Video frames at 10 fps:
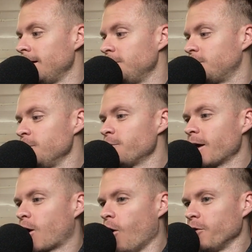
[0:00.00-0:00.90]
Do you
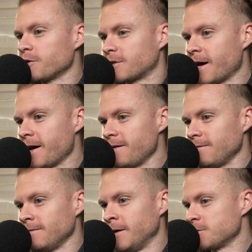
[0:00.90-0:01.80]
think Golden State
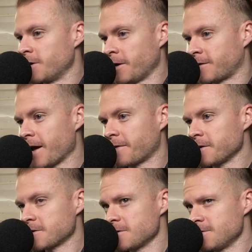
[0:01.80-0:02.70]
is going to take
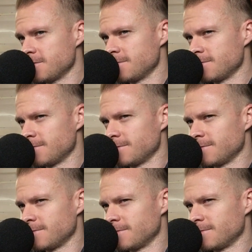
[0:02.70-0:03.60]
this
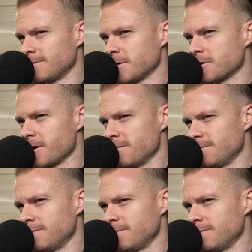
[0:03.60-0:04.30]
year?